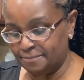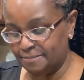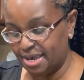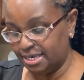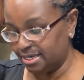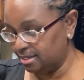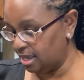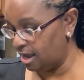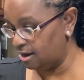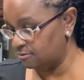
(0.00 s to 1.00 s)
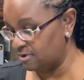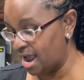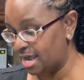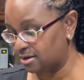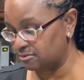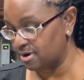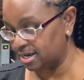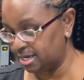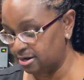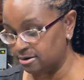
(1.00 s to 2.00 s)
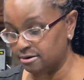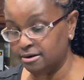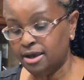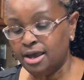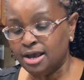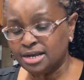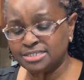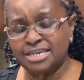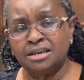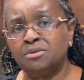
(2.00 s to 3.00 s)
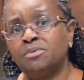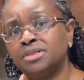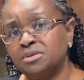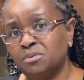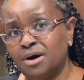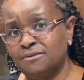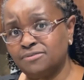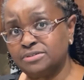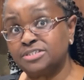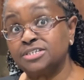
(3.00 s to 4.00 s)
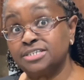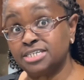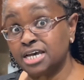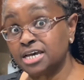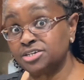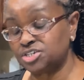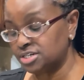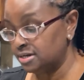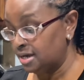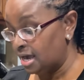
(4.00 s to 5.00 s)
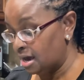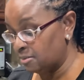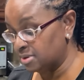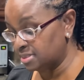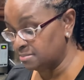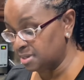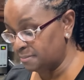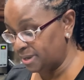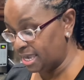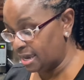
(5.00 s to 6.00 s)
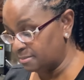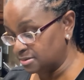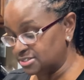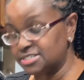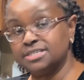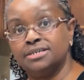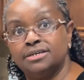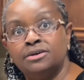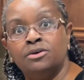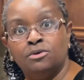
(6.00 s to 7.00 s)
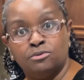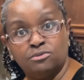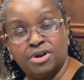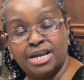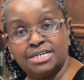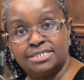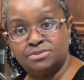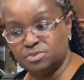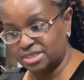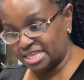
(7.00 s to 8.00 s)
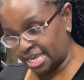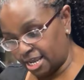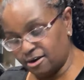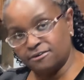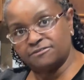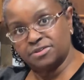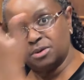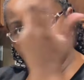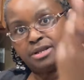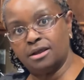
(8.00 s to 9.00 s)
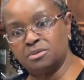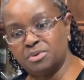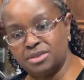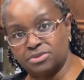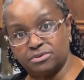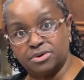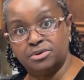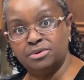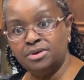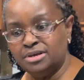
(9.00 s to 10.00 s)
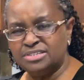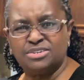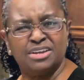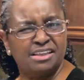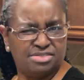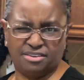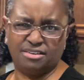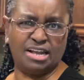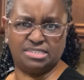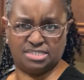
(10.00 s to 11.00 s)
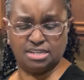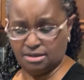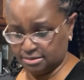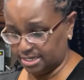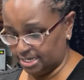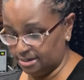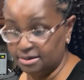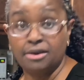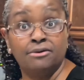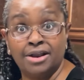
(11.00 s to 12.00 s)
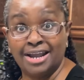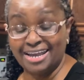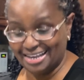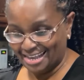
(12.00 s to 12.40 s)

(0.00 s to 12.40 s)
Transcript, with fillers: baking uh, rack right here because I don't want the waffles to touch. I want them to be able to rest with the air flowing all the way through so that they're not soggy, all right?